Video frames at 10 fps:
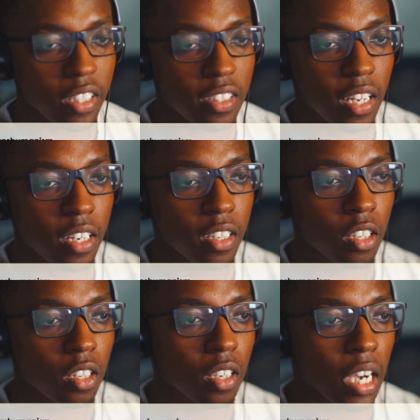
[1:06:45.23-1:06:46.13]
to our
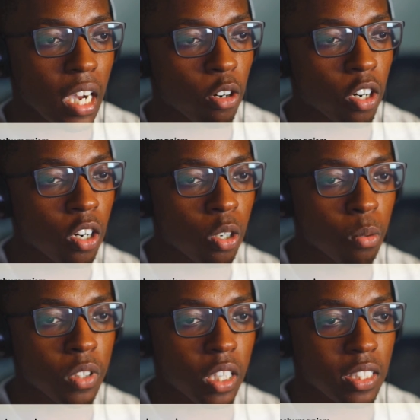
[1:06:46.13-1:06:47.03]

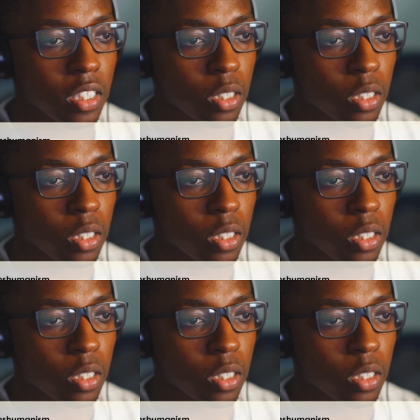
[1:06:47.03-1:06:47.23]
homes,